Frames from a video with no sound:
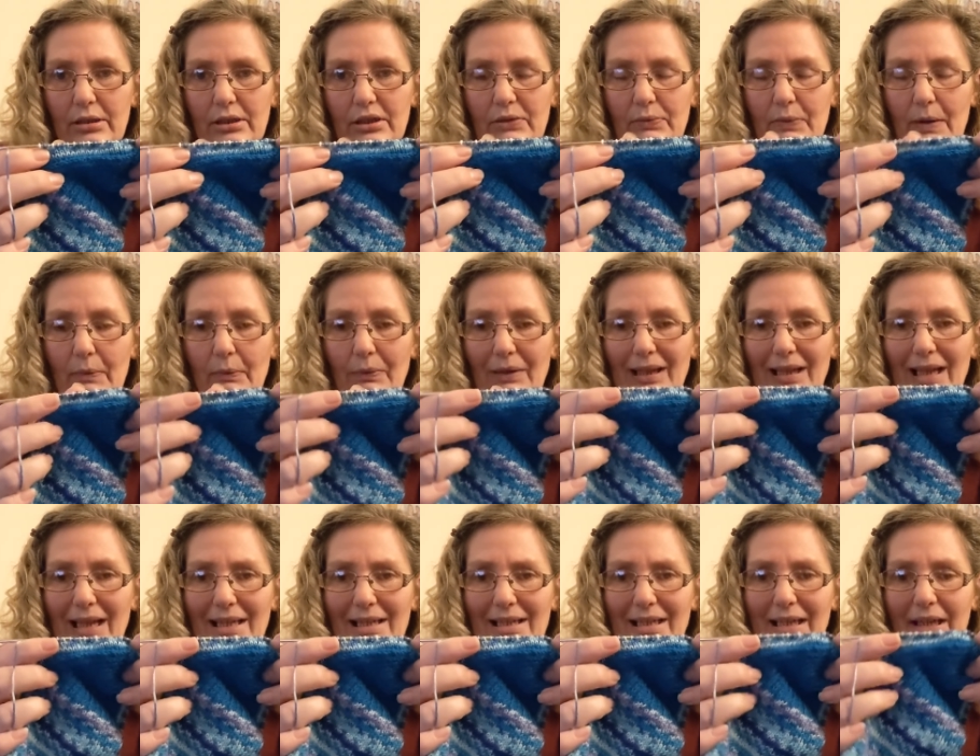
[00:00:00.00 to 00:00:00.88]
so I would
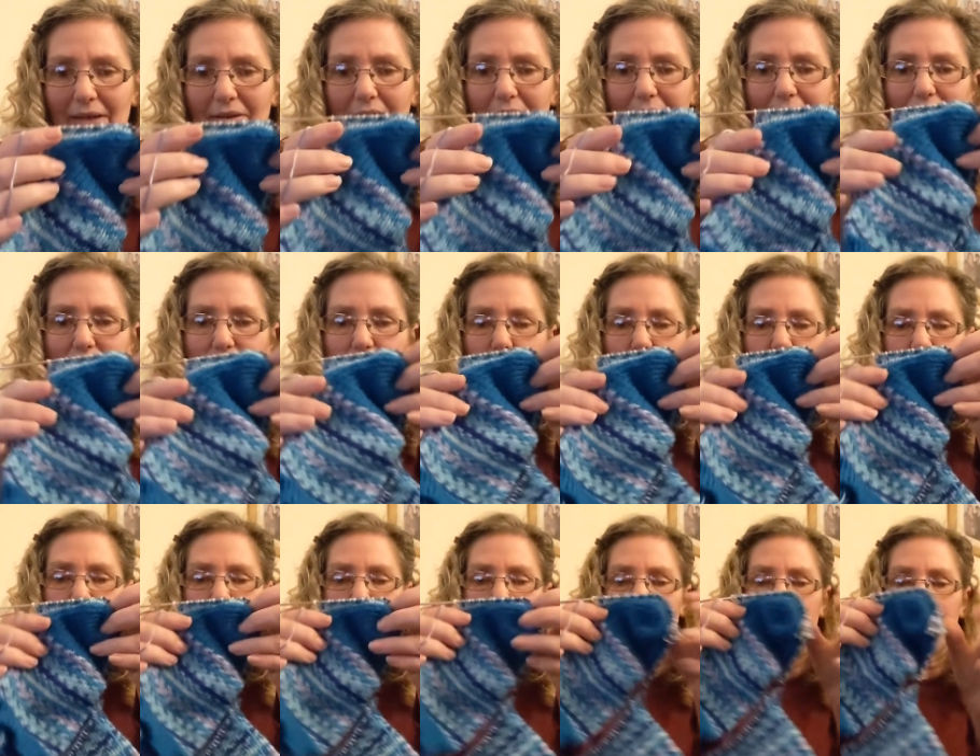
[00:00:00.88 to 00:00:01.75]
like to get these done
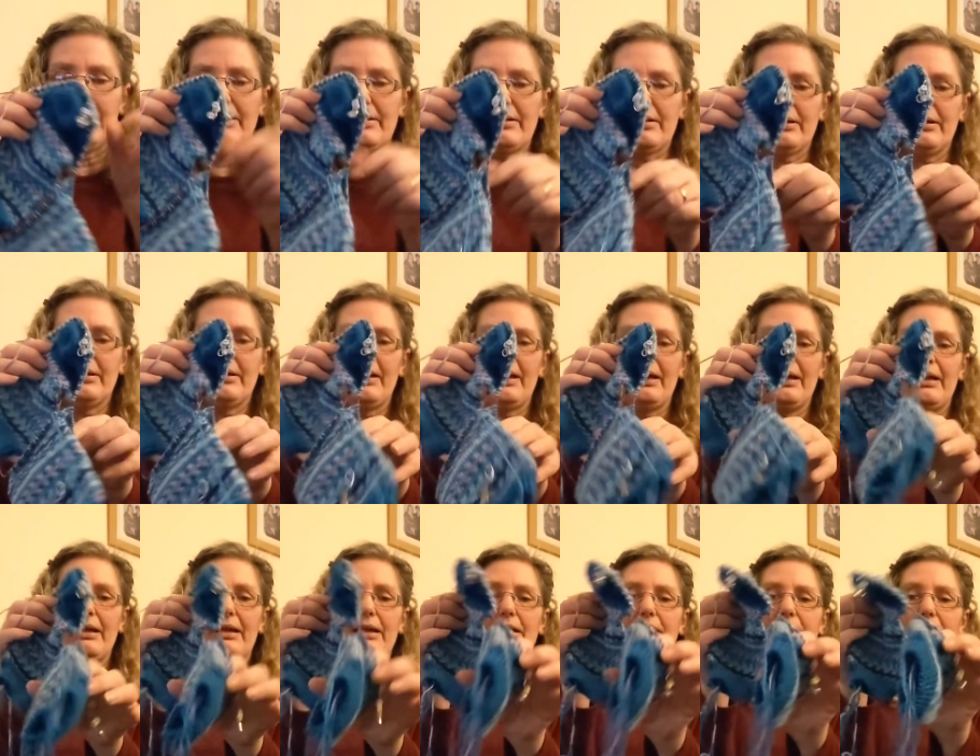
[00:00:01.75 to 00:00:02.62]
tonight and
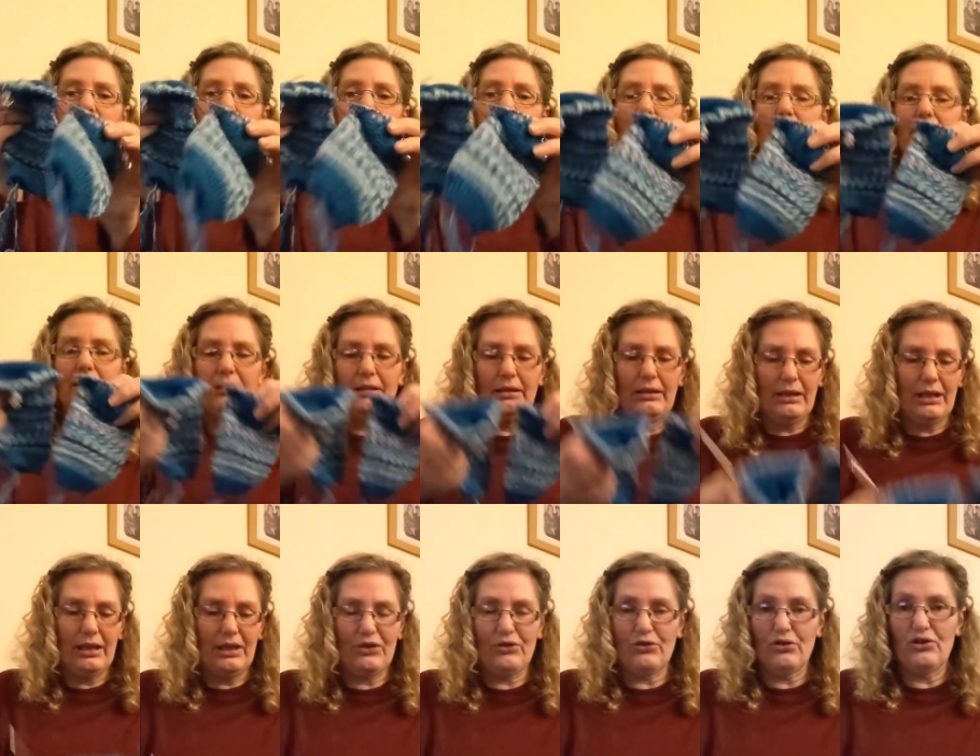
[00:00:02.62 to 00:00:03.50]
then
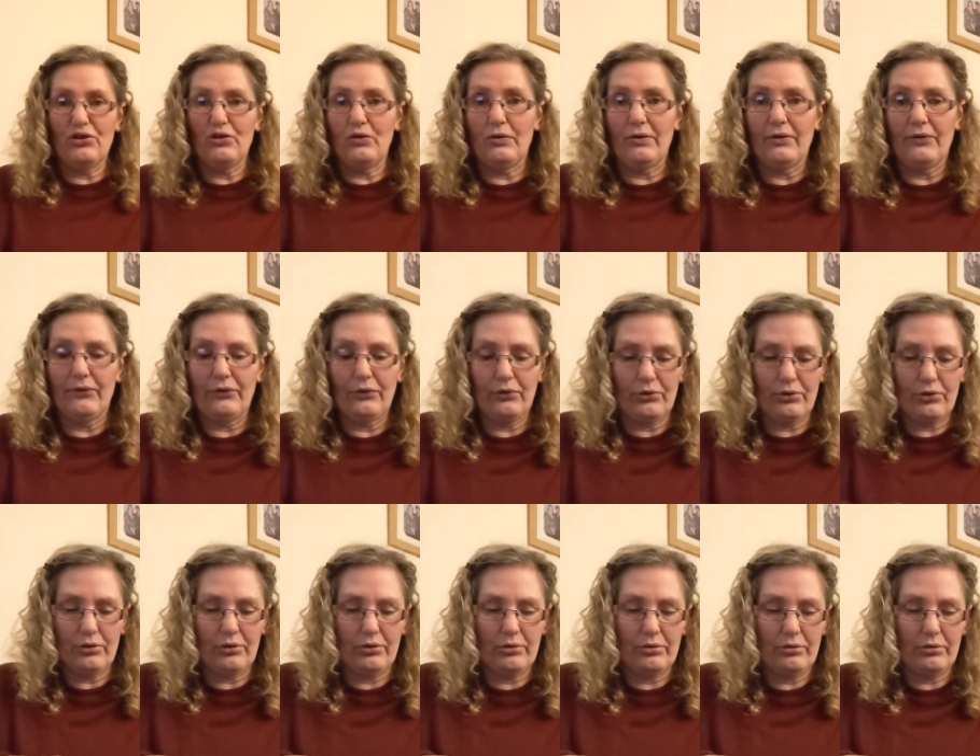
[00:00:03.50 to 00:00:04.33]
let's just do the foot.